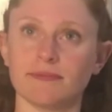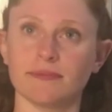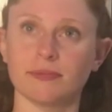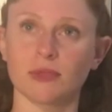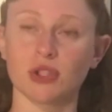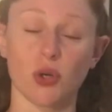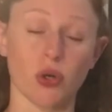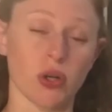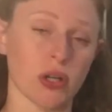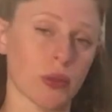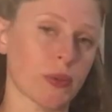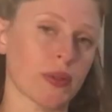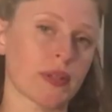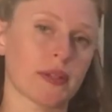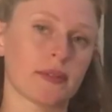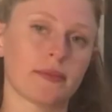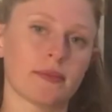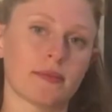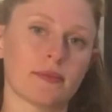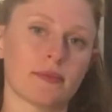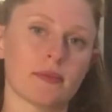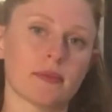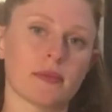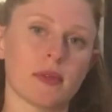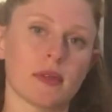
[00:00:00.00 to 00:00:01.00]
talking with
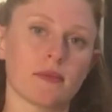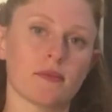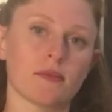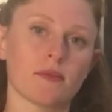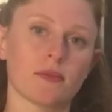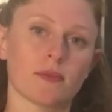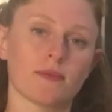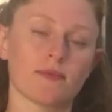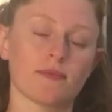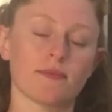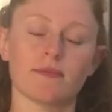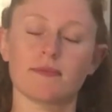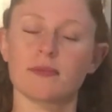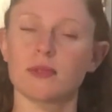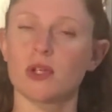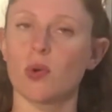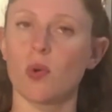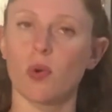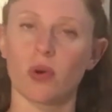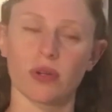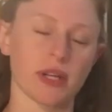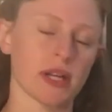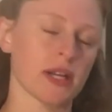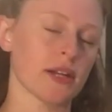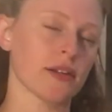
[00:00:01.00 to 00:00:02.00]

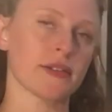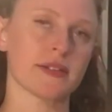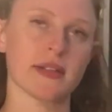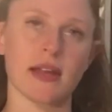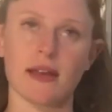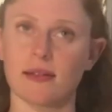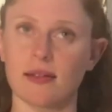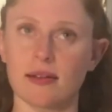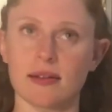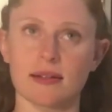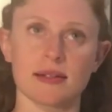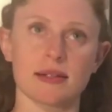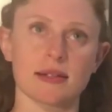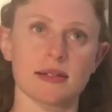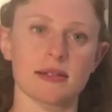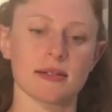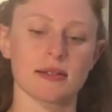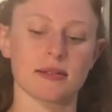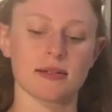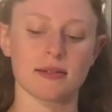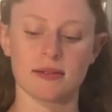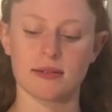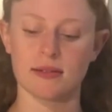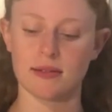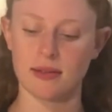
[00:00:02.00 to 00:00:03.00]
coordinators,
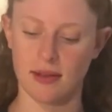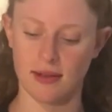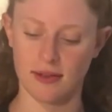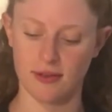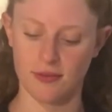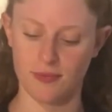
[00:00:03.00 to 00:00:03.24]
LACs.